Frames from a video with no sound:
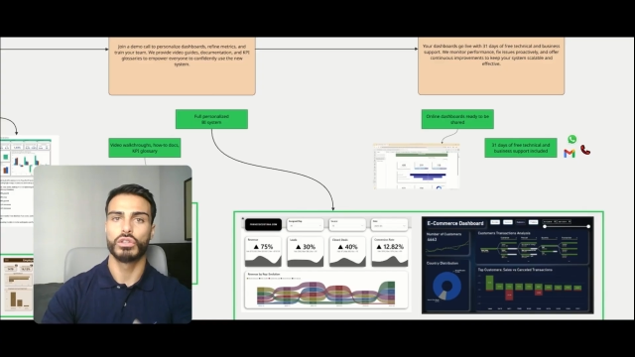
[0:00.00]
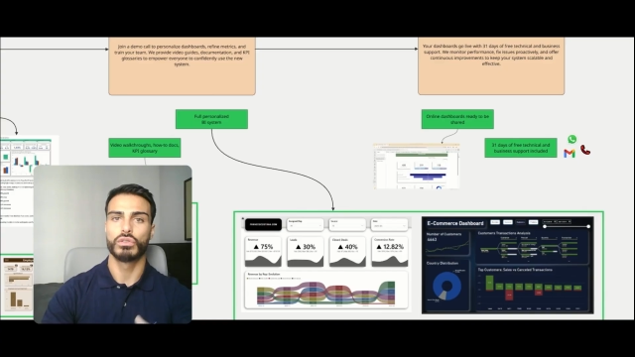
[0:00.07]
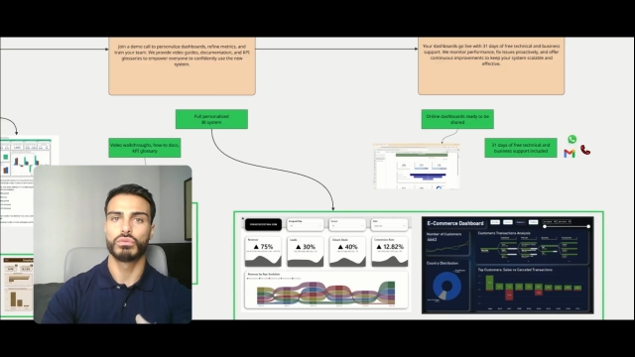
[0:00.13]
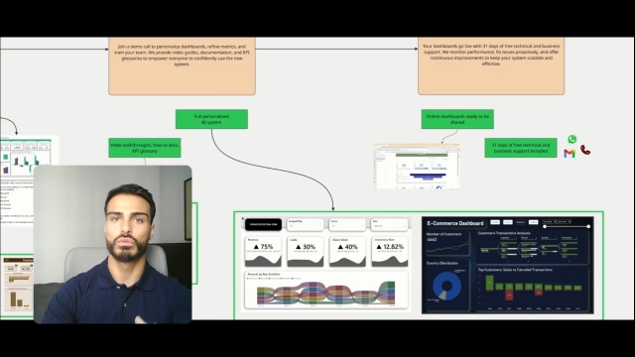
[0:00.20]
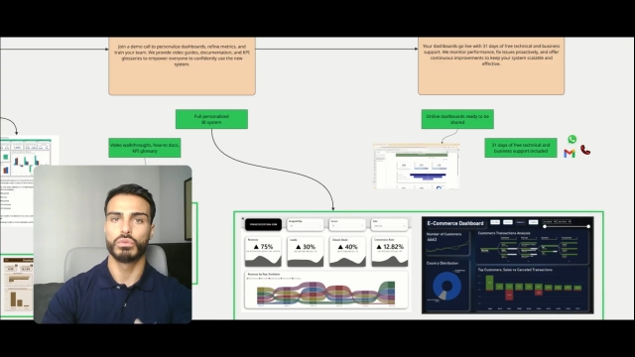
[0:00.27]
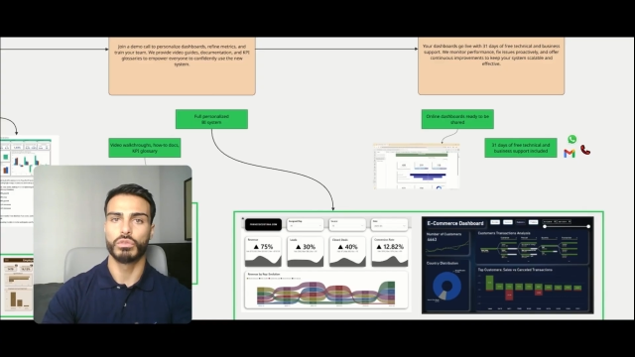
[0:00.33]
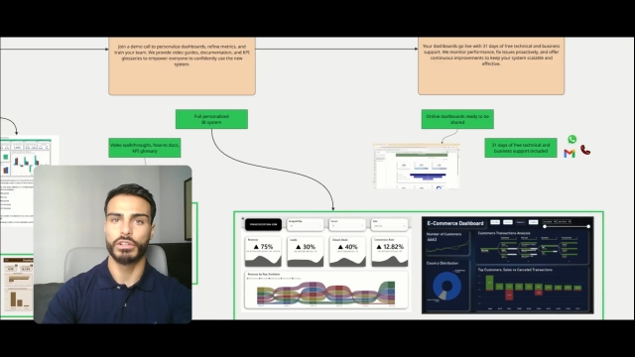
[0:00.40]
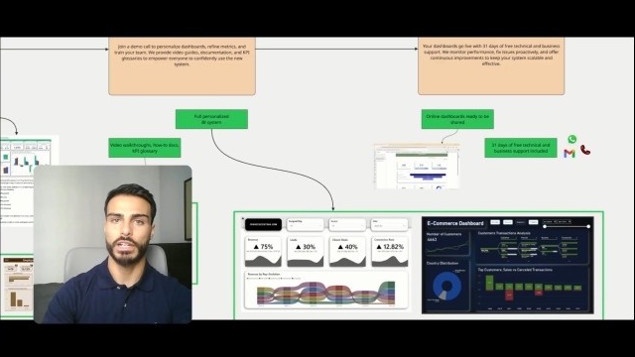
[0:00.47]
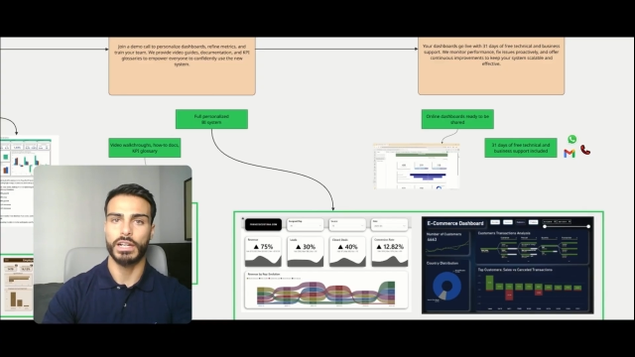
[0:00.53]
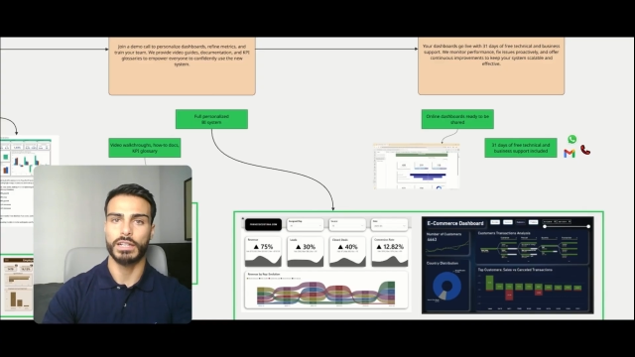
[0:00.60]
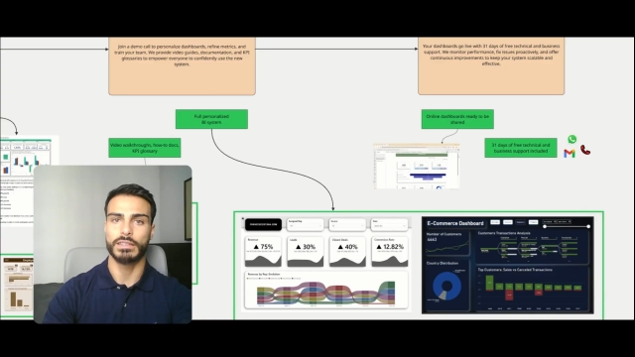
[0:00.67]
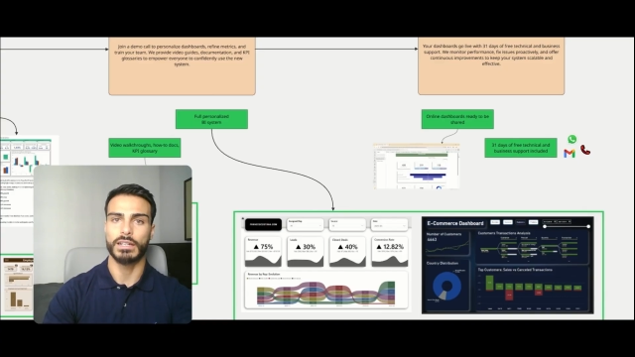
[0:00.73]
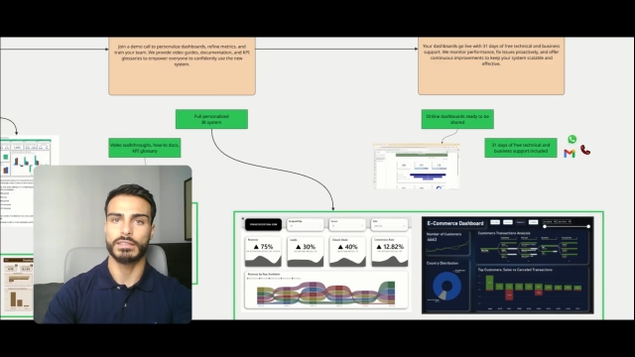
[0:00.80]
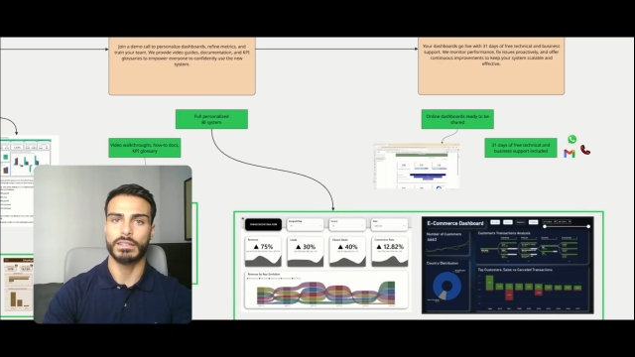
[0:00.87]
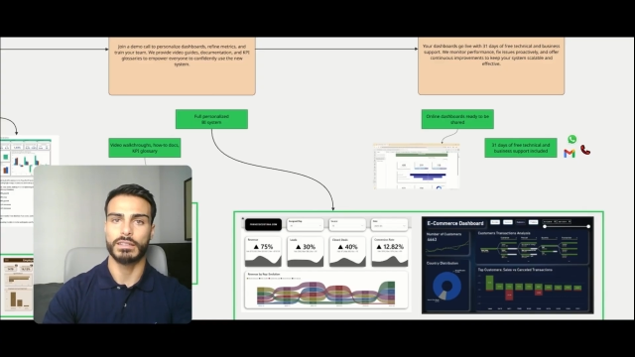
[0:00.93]
to real
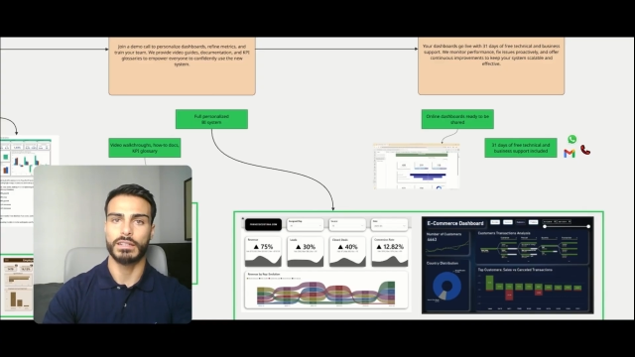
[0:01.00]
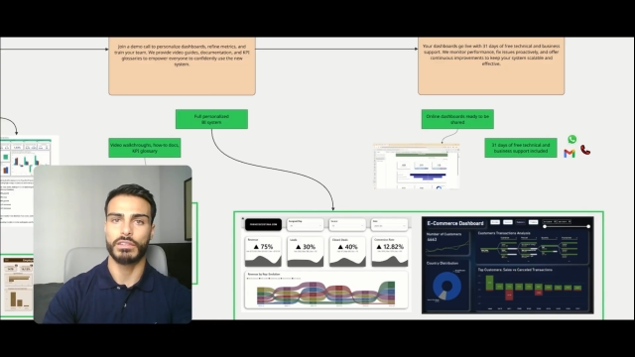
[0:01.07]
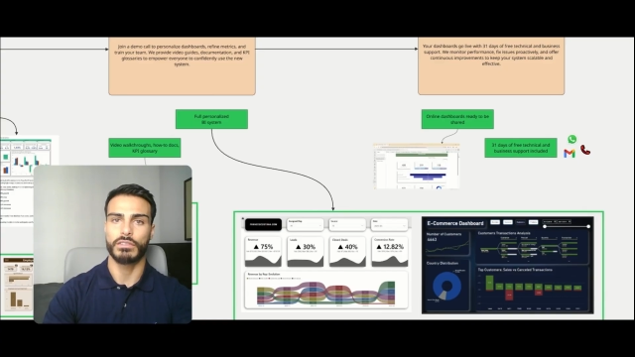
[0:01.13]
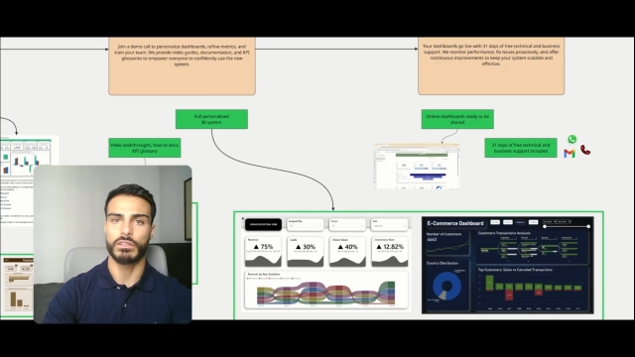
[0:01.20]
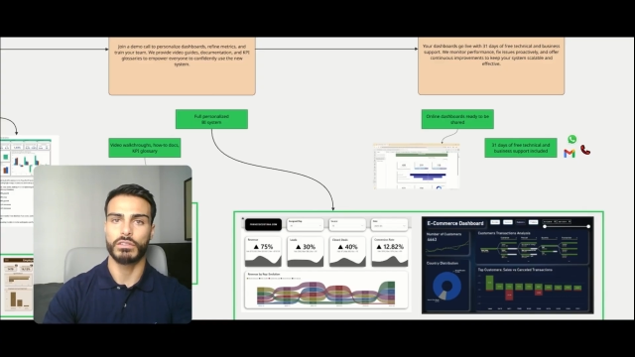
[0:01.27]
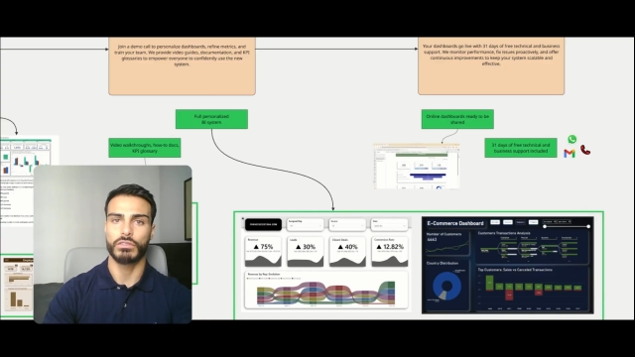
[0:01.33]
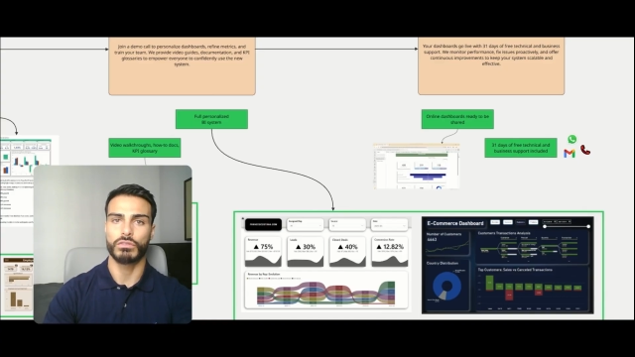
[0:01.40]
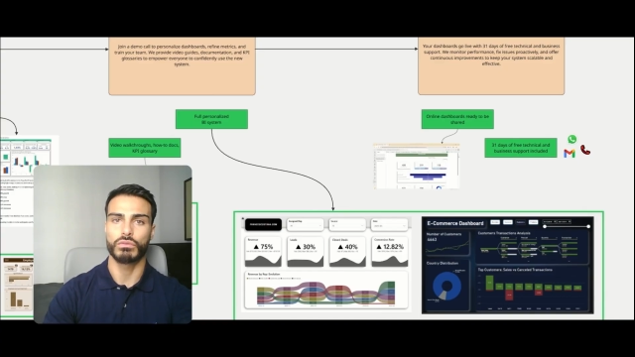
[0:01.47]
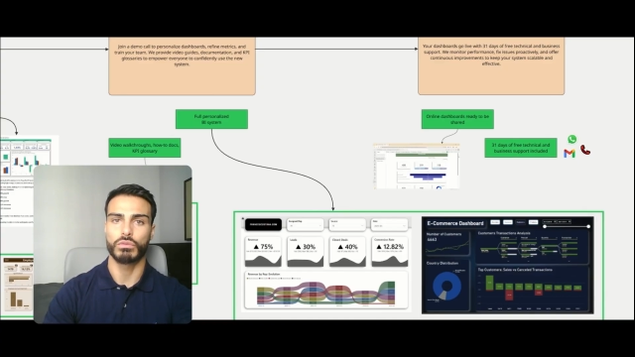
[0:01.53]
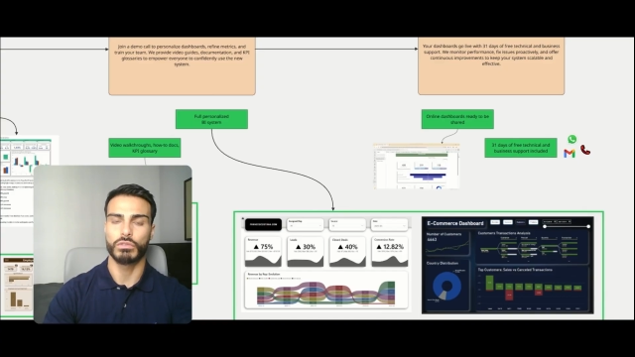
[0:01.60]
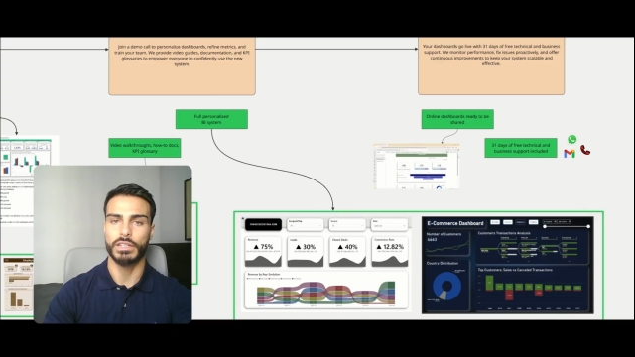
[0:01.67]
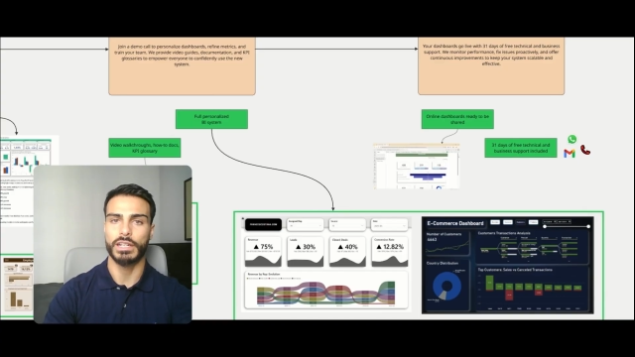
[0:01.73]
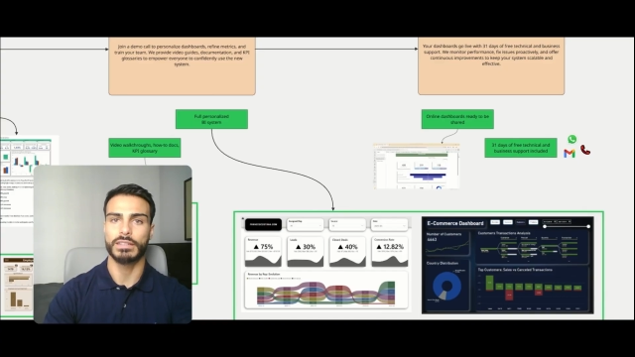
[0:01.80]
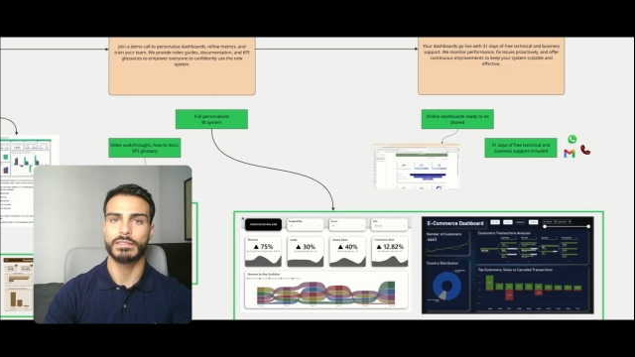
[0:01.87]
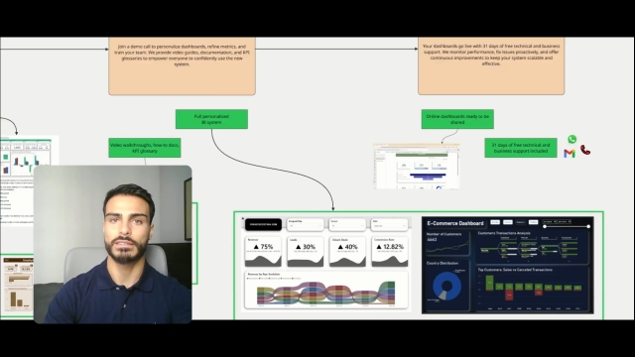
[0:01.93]
data analysis, to
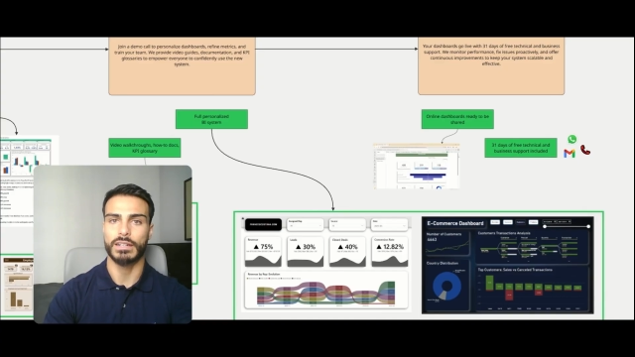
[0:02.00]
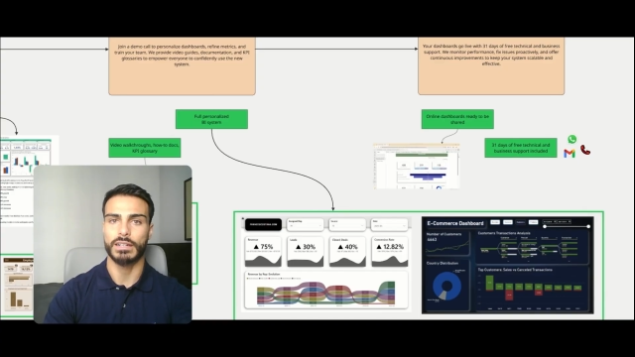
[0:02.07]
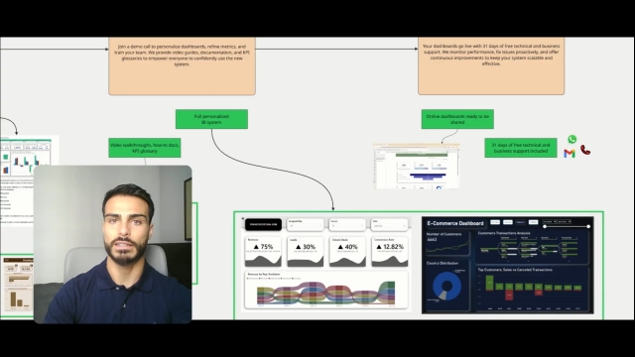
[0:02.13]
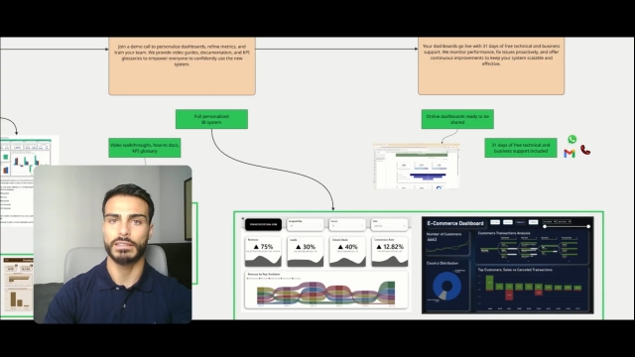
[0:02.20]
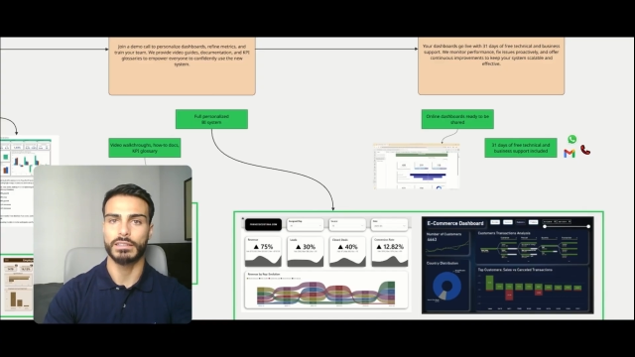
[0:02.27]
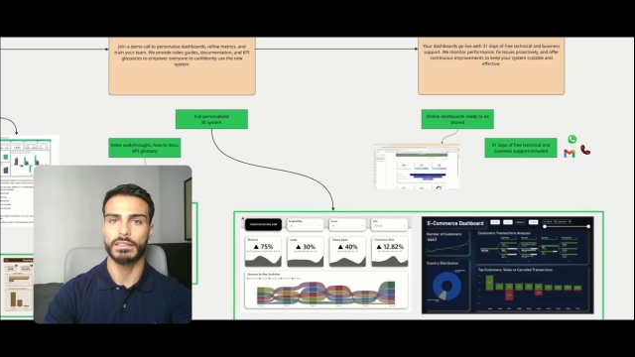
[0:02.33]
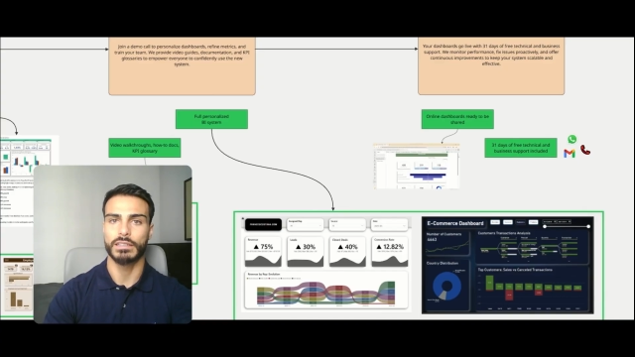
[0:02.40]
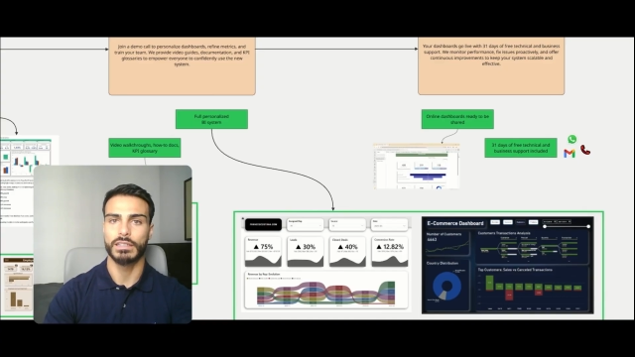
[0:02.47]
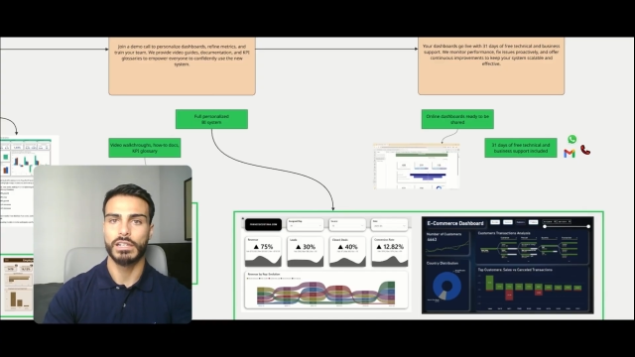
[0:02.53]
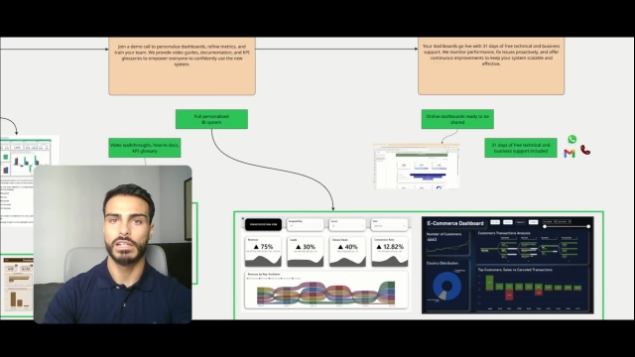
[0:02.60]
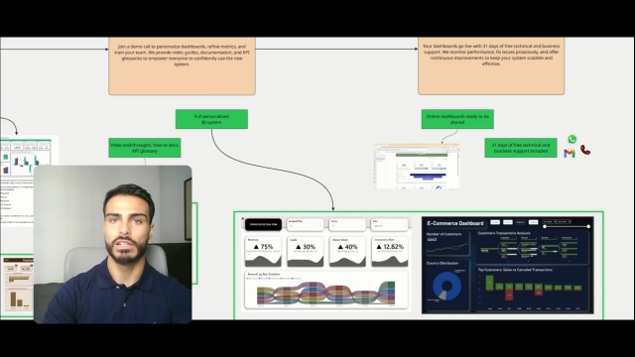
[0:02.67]
real tracking,